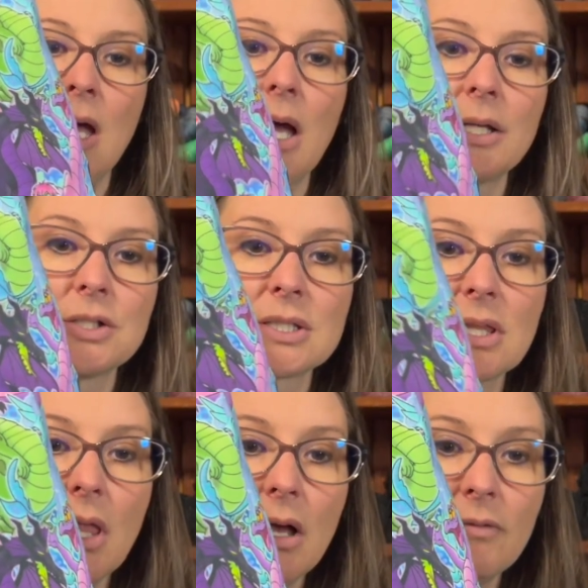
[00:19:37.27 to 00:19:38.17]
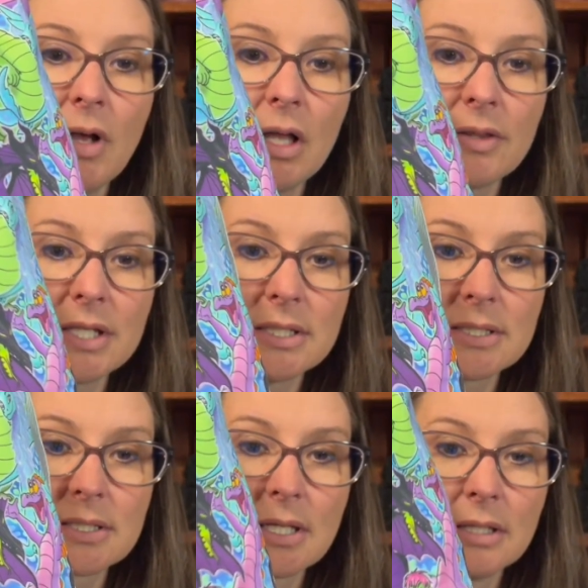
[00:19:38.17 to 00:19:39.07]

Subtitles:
I just love all these